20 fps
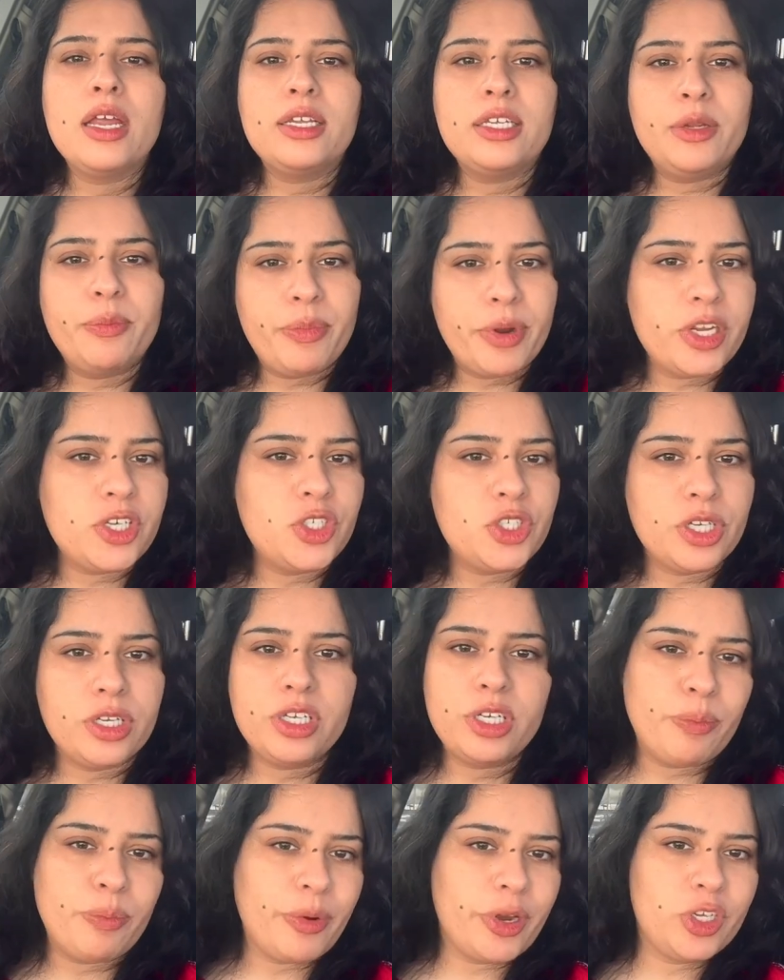Depression.
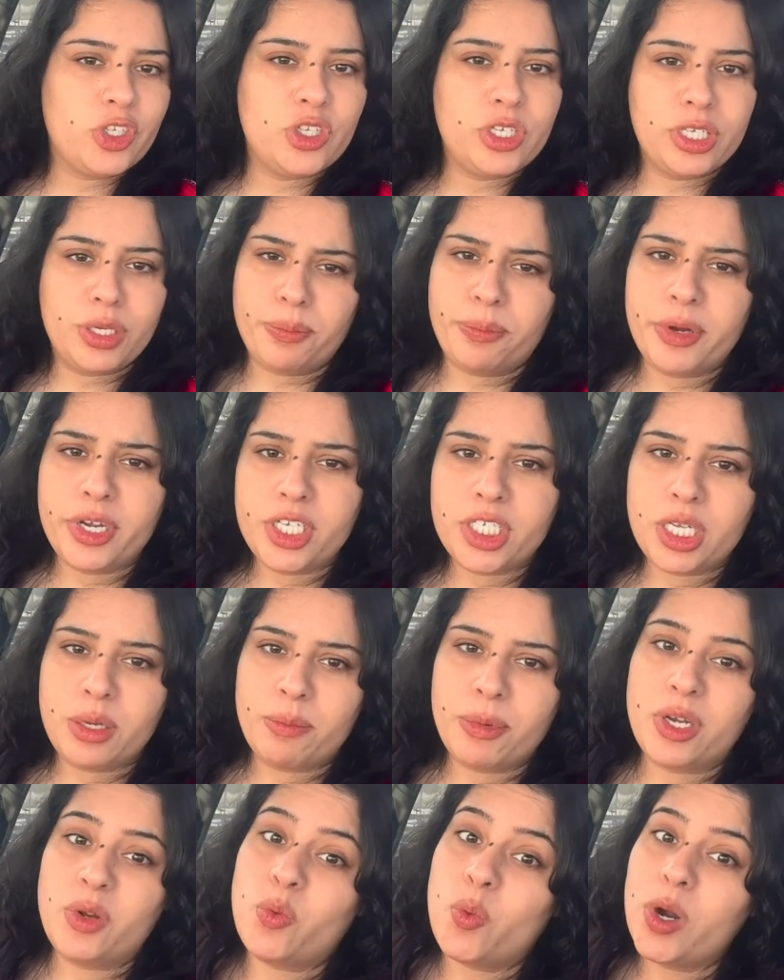
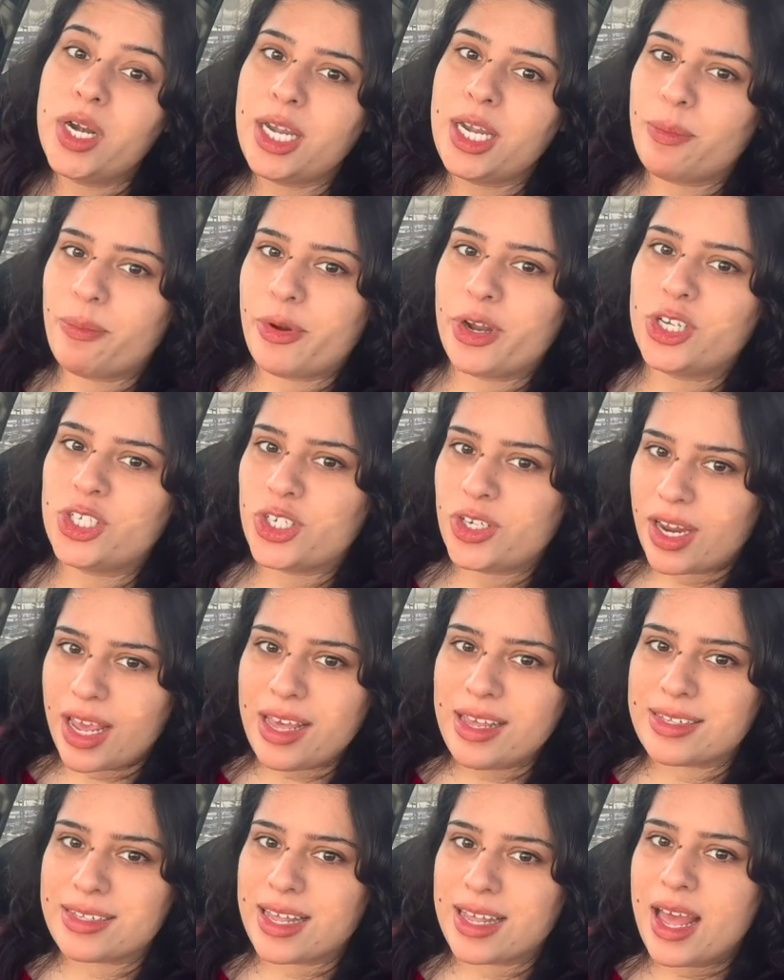But what depression
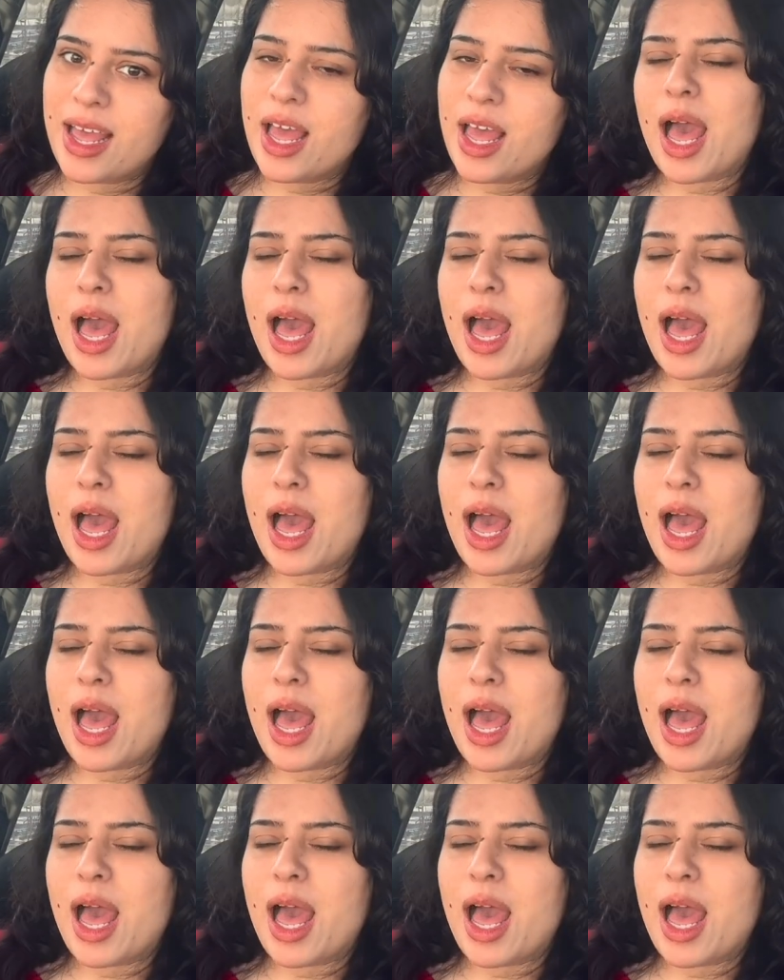is?